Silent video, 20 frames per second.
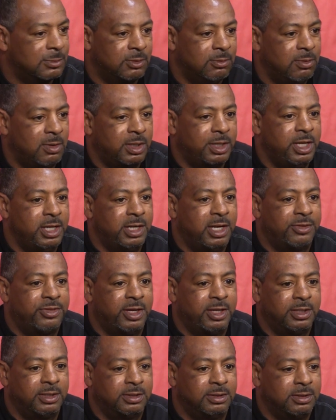Well, again, I
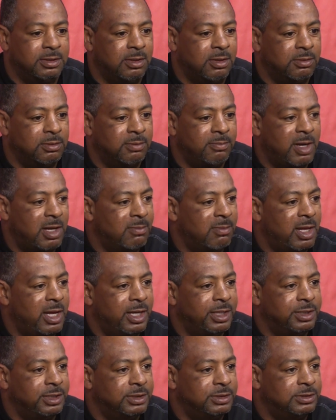think, you know, the bottom
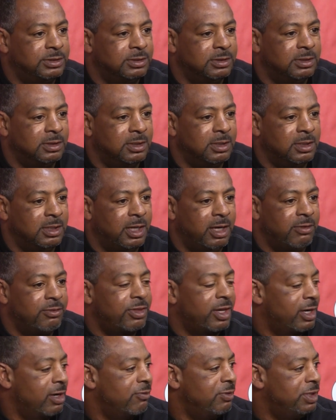line is
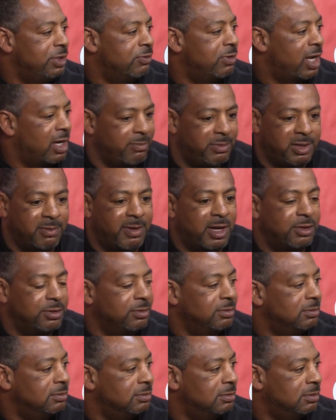everything that we do got to be about
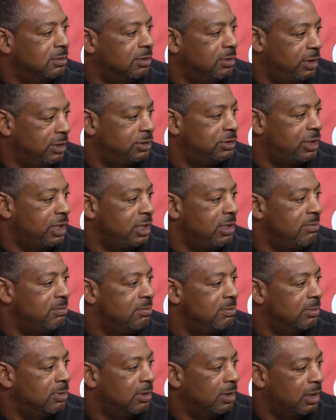this team,
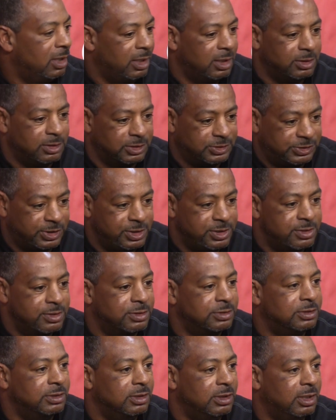the
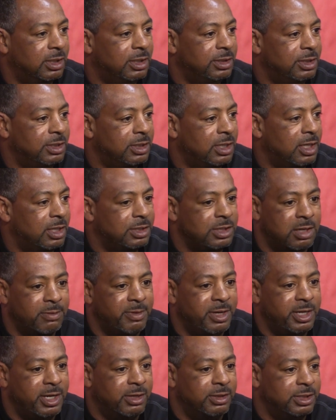seniors and the young
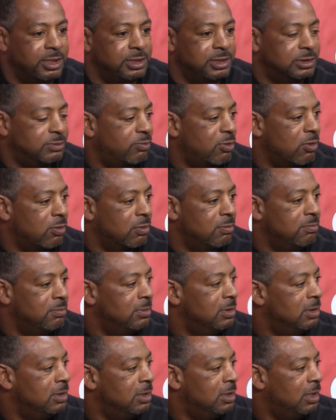men that are in this program.
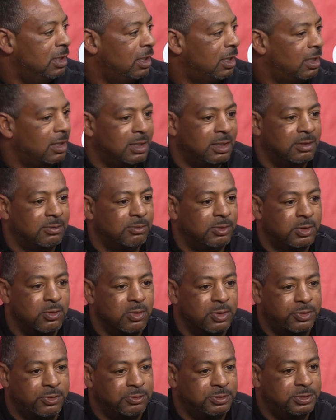We're
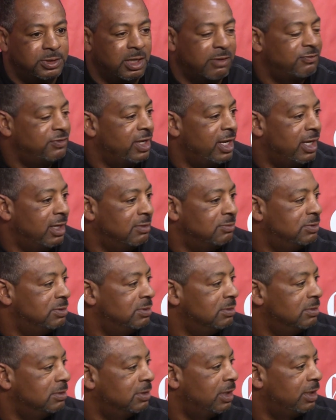going through tough
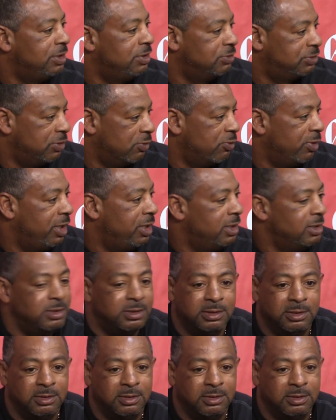times. They're used to winning.